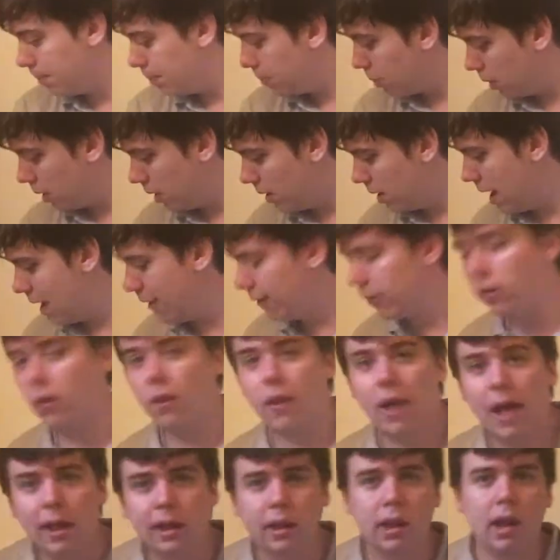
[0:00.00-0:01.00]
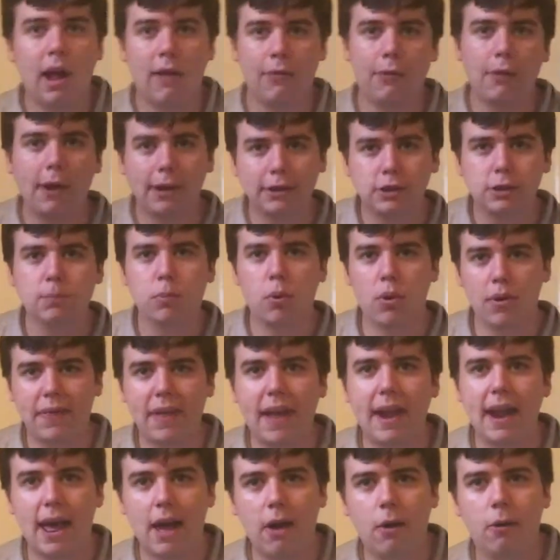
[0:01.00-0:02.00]
but nevertheless, I thought I should point
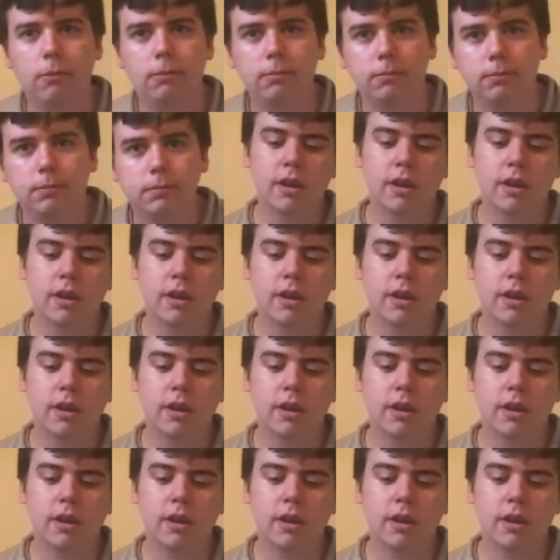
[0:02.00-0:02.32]
that out.